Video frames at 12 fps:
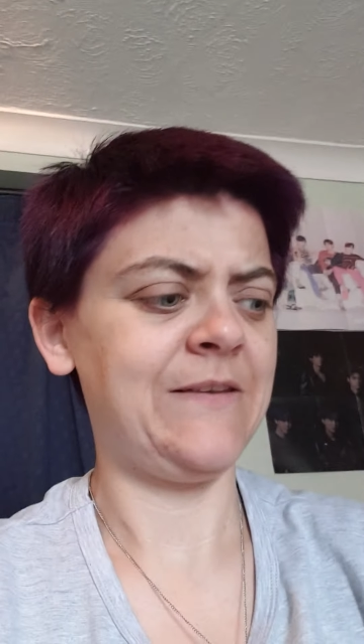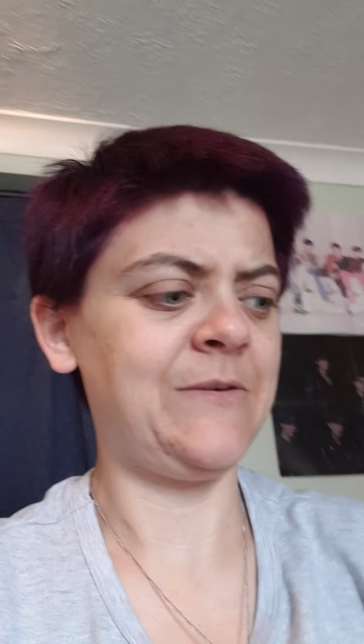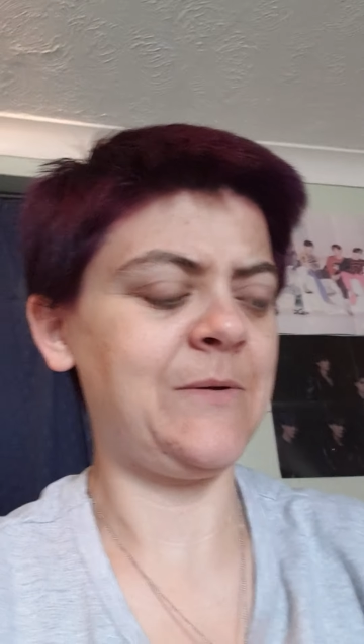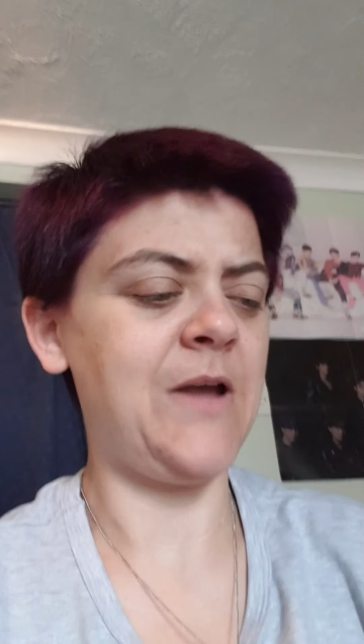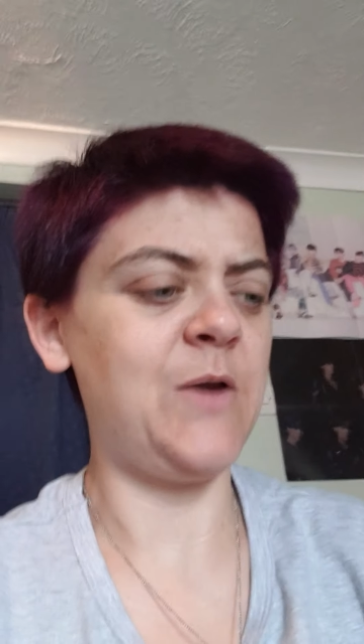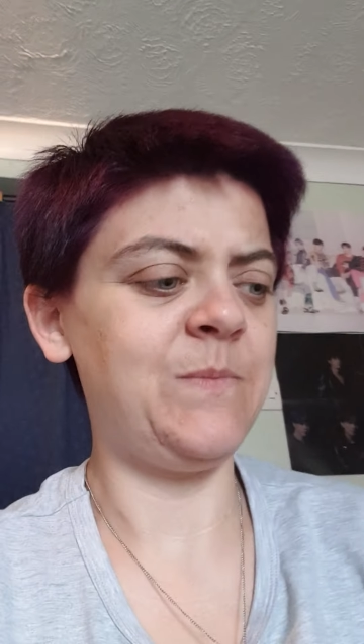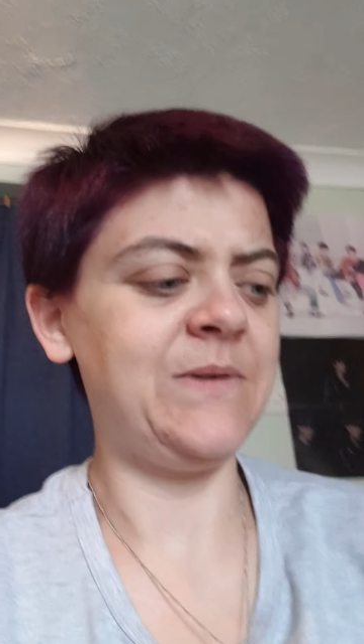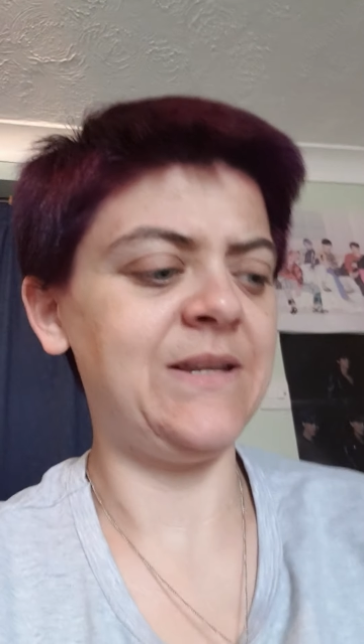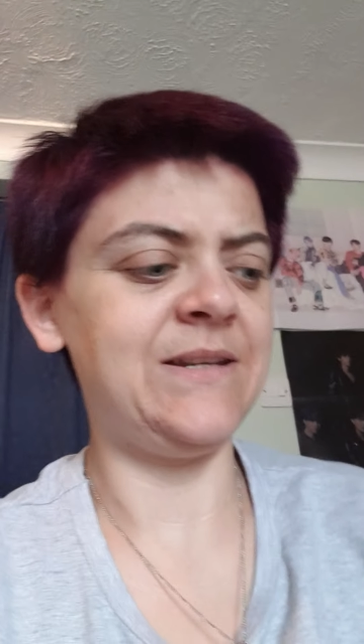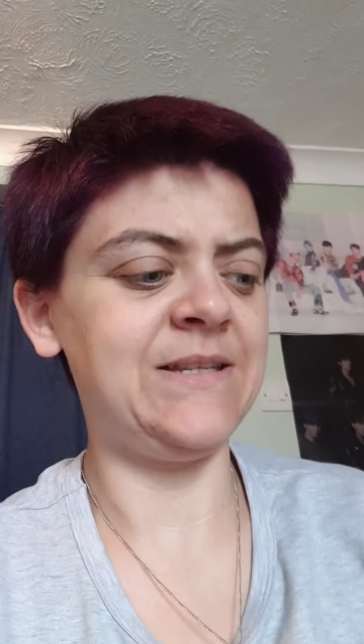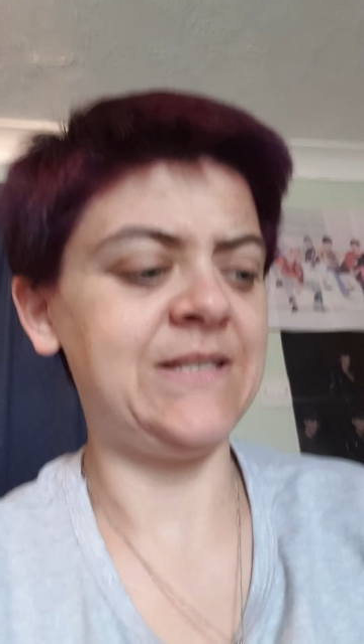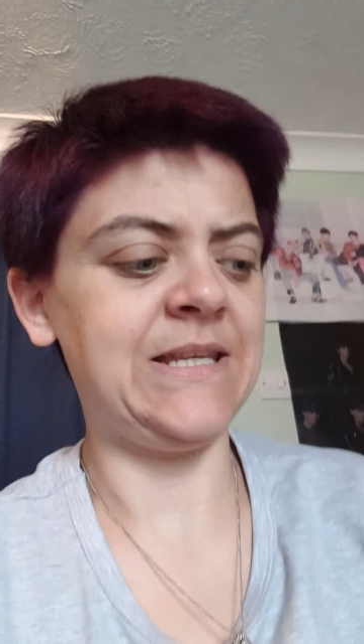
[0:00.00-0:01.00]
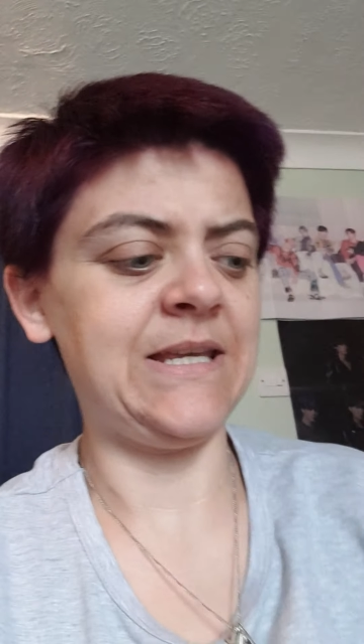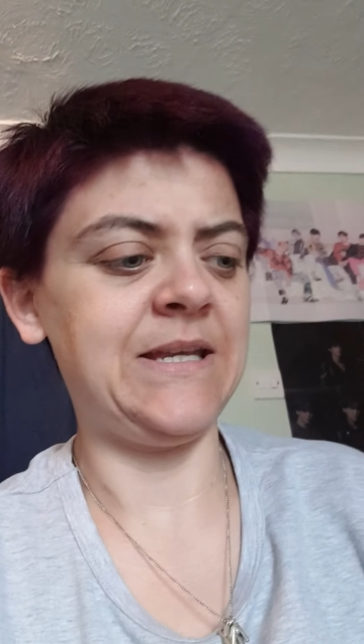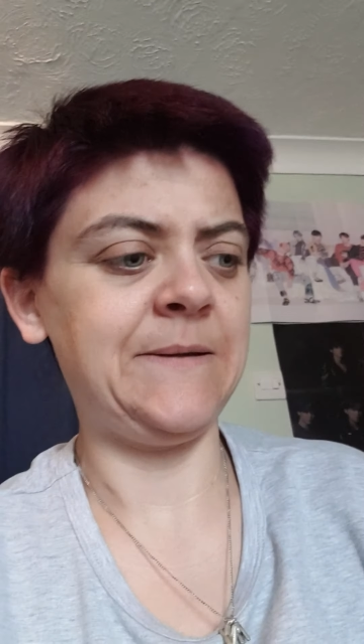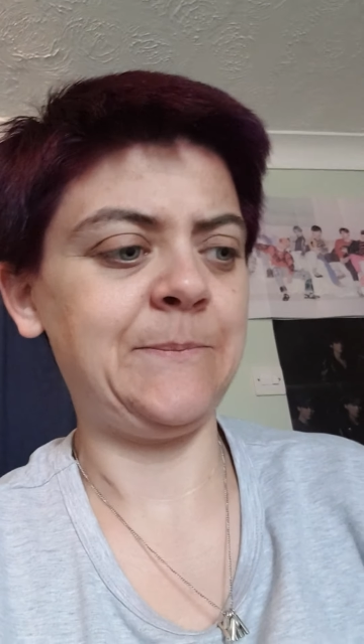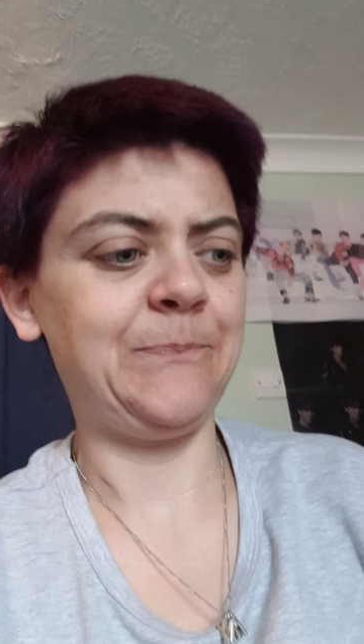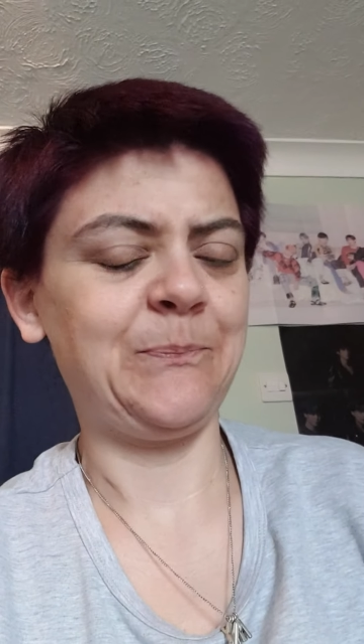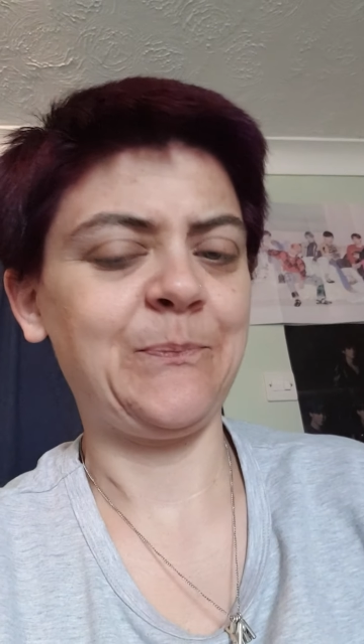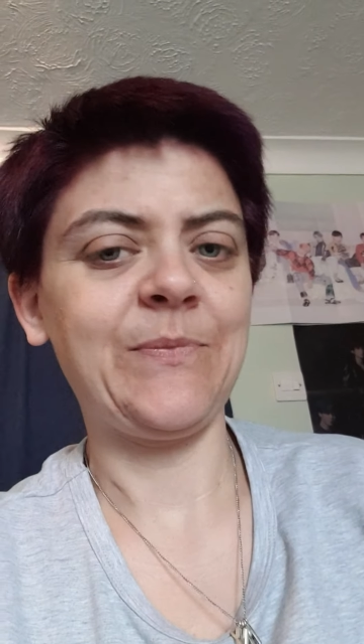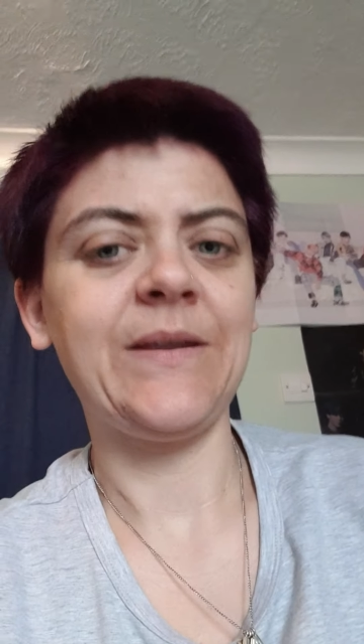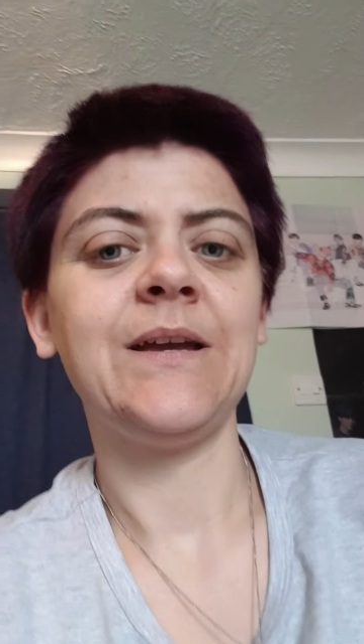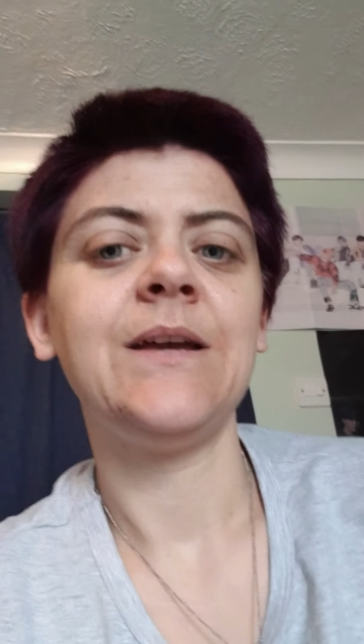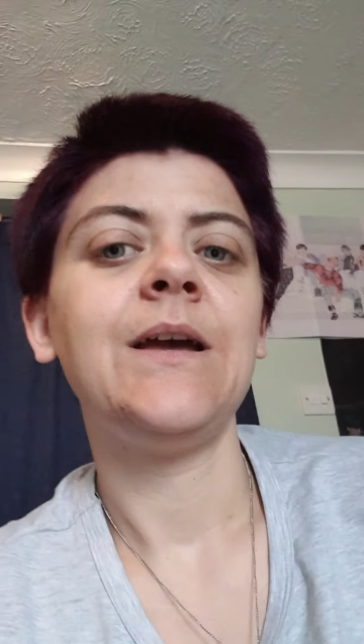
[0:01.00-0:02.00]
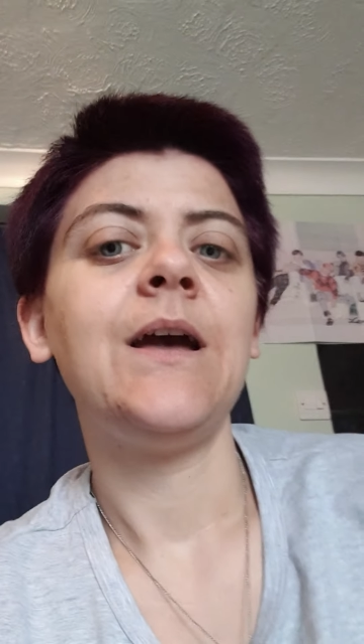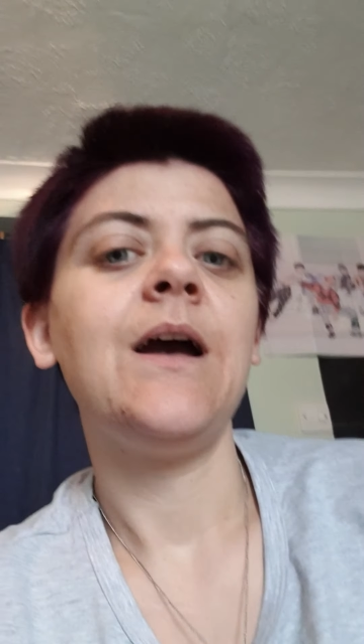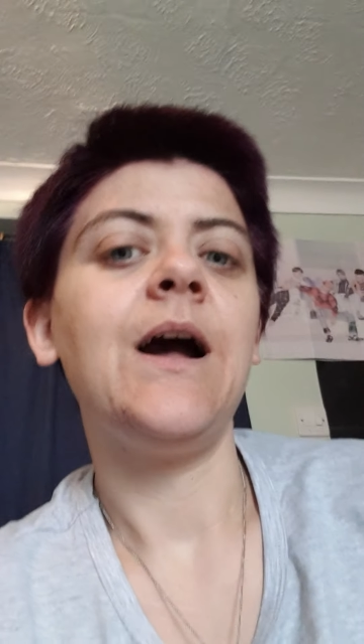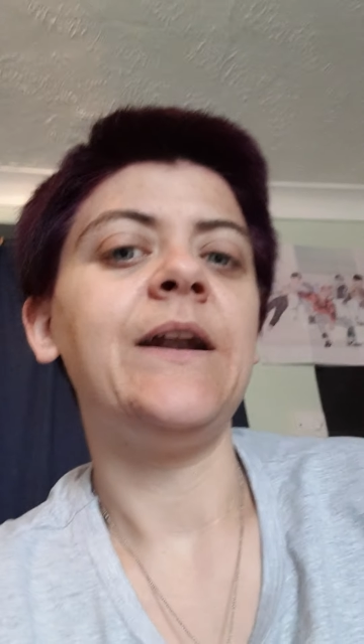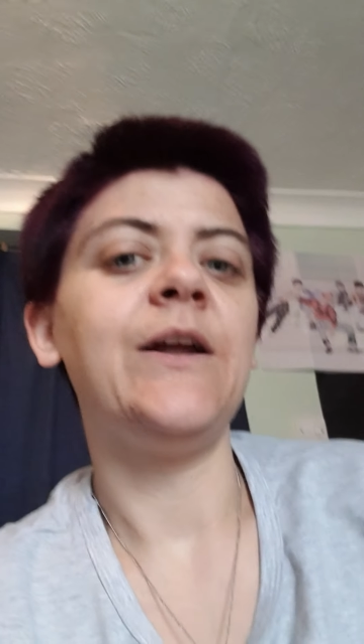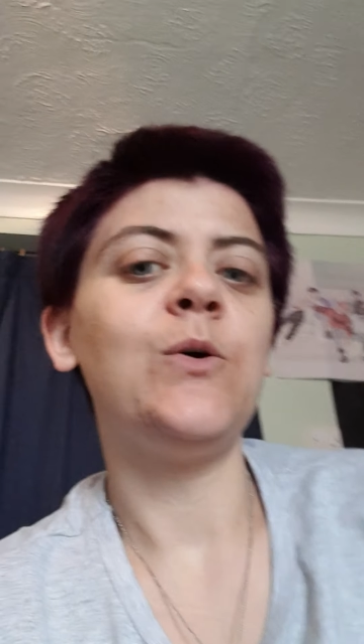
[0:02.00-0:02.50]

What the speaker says: So I opened it to see. And